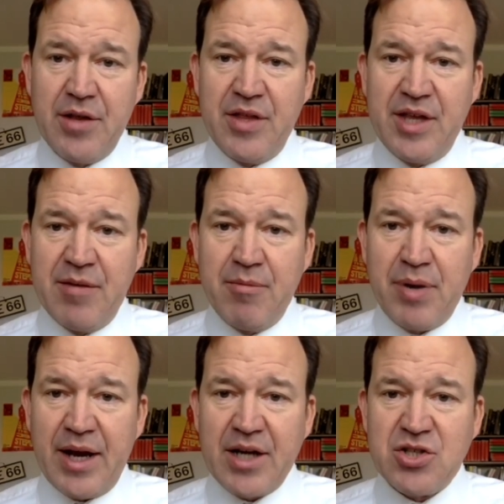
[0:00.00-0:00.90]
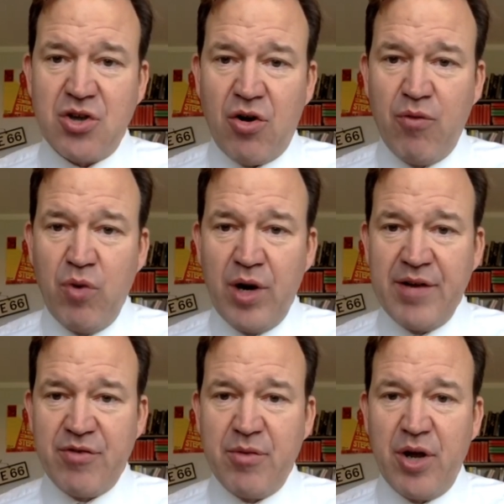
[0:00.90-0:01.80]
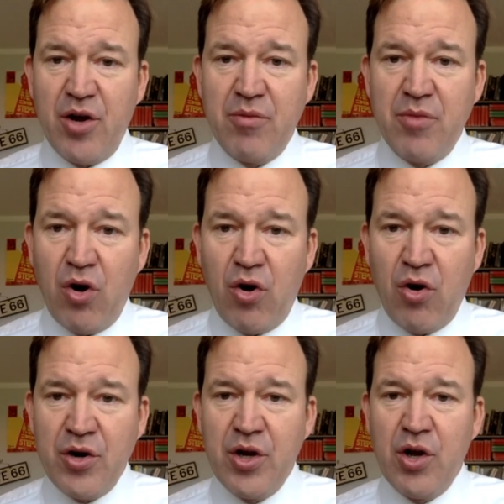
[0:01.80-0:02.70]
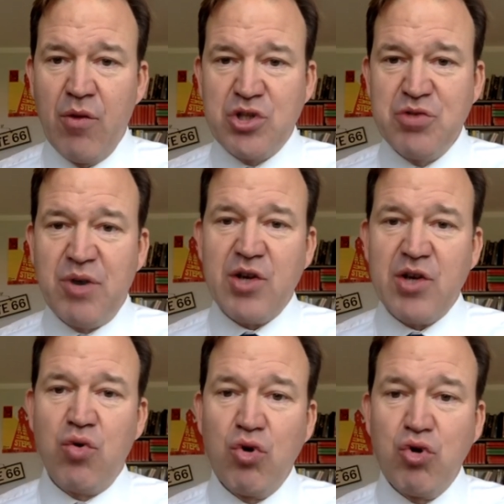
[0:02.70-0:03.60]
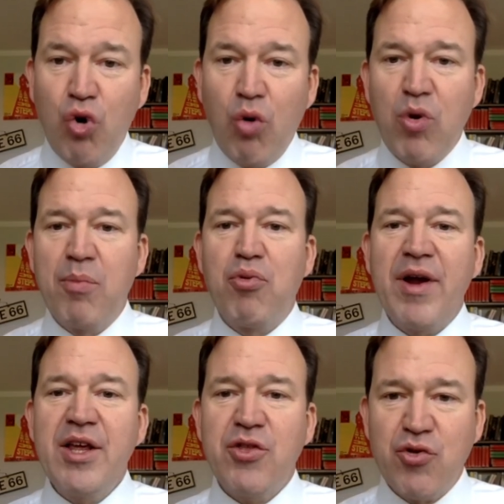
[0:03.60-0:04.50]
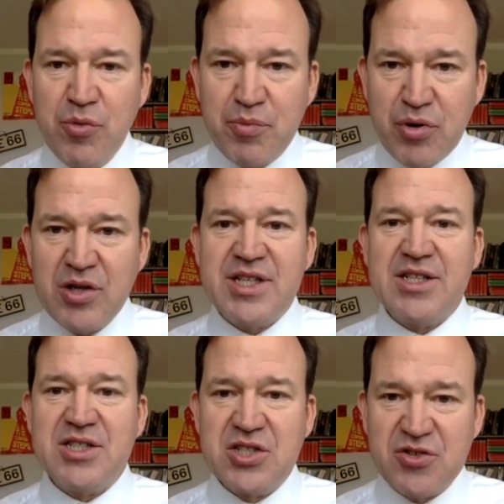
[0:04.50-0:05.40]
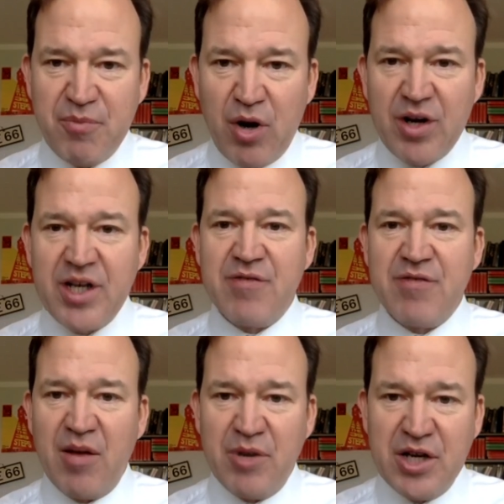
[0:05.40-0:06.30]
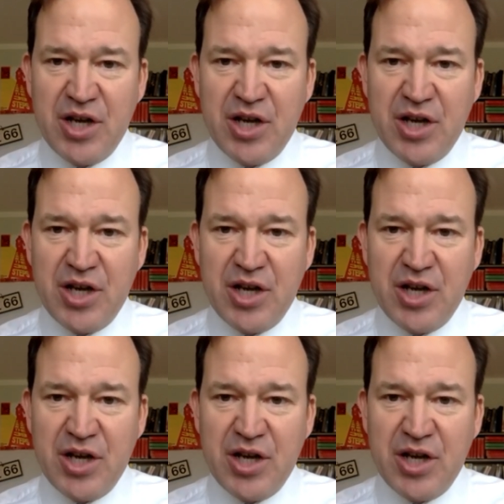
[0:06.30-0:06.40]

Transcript: the impact of working from home on what you might call normal breakthrough processes of market development.